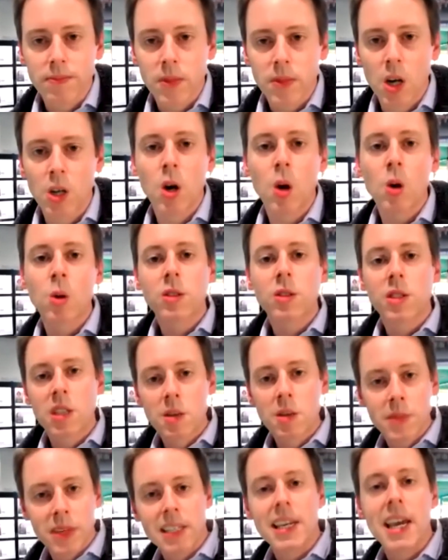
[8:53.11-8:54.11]
a code
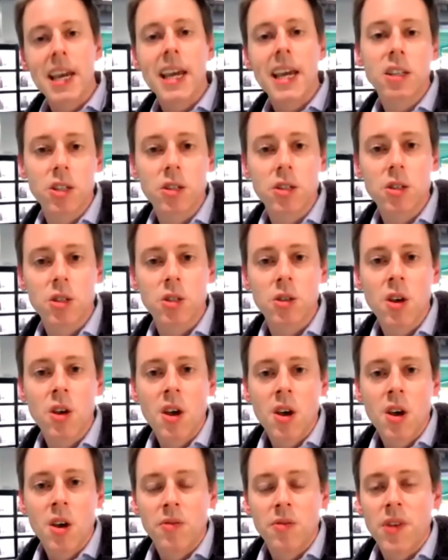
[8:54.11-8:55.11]
team engages
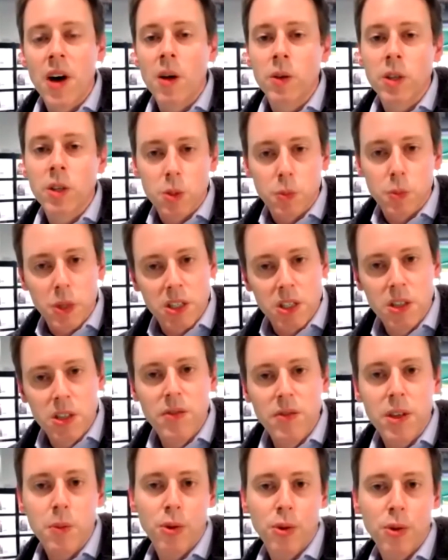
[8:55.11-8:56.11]
following
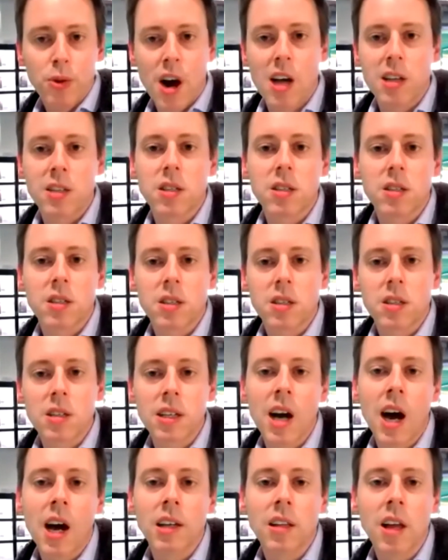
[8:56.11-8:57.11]
specific processes and
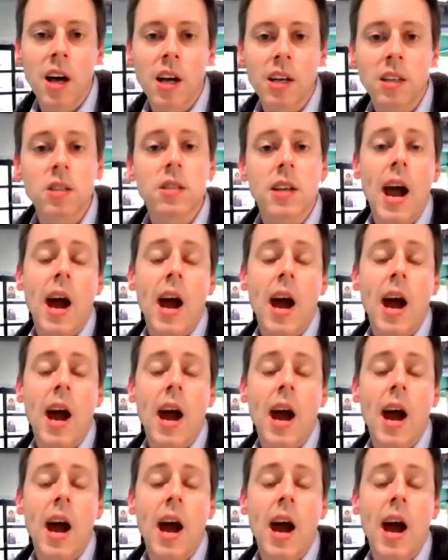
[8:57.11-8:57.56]
guidelines.